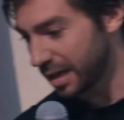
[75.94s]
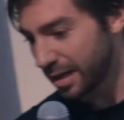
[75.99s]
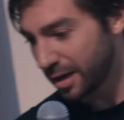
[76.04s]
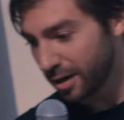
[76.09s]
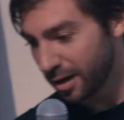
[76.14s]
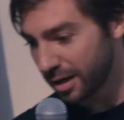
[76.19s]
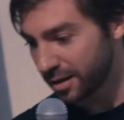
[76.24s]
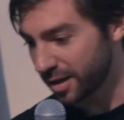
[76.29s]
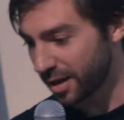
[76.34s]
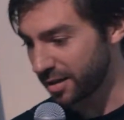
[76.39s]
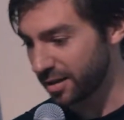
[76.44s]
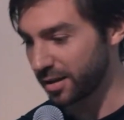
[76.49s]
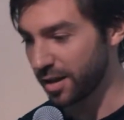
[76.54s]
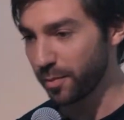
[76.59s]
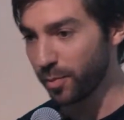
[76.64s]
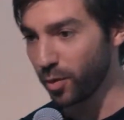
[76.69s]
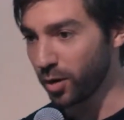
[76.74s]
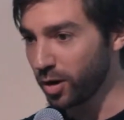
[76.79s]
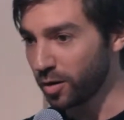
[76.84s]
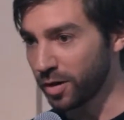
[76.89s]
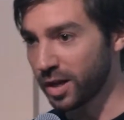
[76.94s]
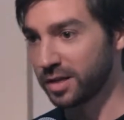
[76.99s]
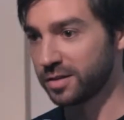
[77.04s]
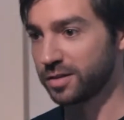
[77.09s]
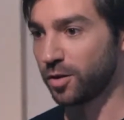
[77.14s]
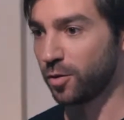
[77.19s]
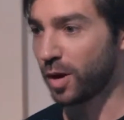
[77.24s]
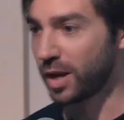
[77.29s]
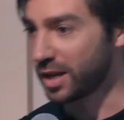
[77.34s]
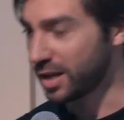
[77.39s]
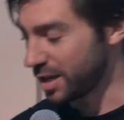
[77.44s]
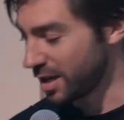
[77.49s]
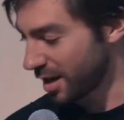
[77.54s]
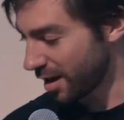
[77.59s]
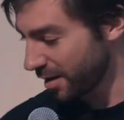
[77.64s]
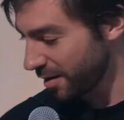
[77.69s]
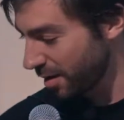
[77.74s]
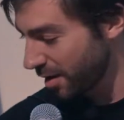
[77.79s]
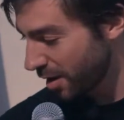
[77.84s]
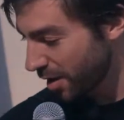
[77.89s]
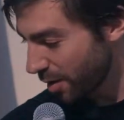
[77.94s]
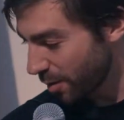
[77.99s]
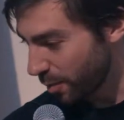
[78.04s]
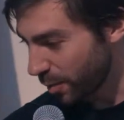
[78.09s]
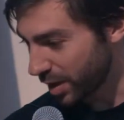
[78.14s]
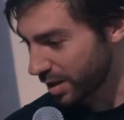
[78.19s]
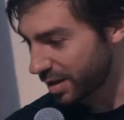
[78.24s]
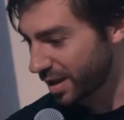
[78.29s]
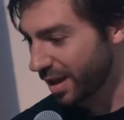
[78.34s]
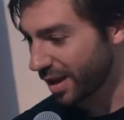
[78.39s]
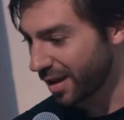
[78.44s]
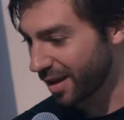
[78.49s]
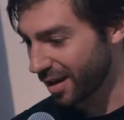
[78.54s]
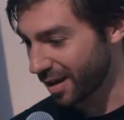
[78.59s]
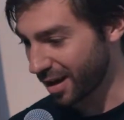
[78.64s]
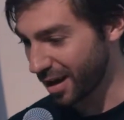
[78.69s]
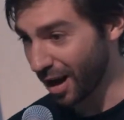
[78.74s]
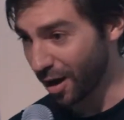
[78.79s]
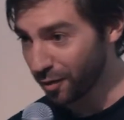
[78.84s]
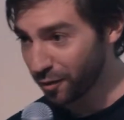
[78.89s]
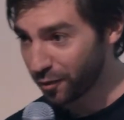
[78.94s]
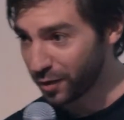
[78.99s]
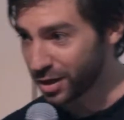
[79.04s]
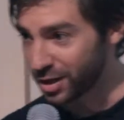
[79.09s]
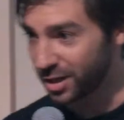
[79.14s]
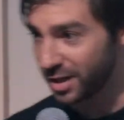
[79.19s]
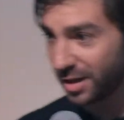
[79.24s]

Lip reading: clearly that Napoleon has no idea, but the clownfish